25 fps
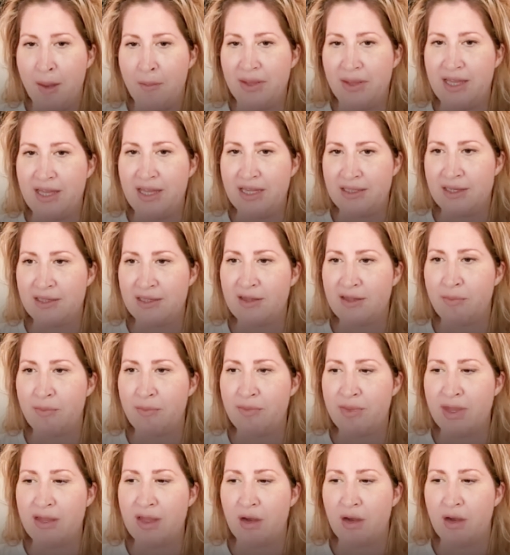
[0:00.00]
But this is
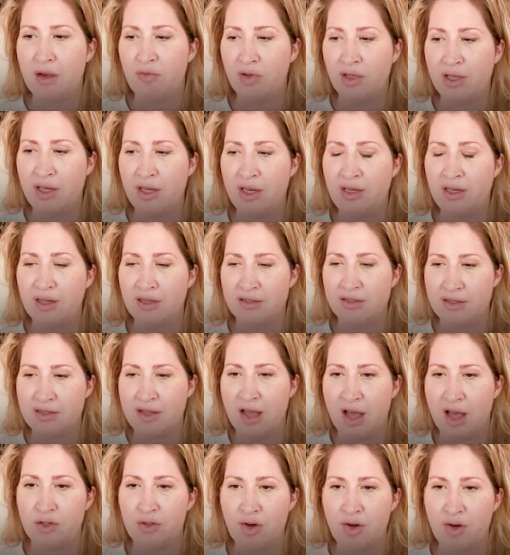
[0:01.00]
something that really does
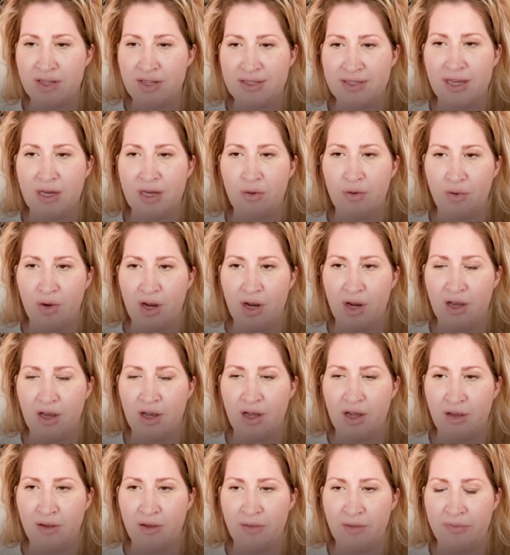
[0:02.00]
not translate
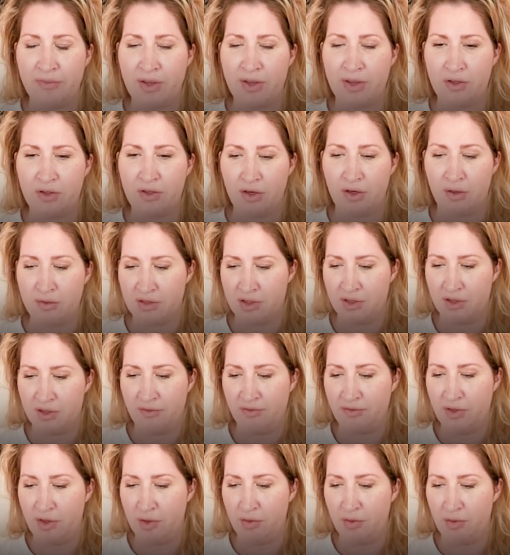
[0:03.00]
well in terms
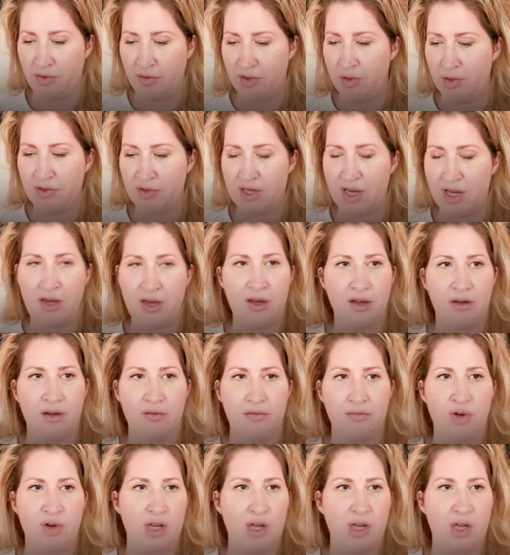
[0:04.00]
of using a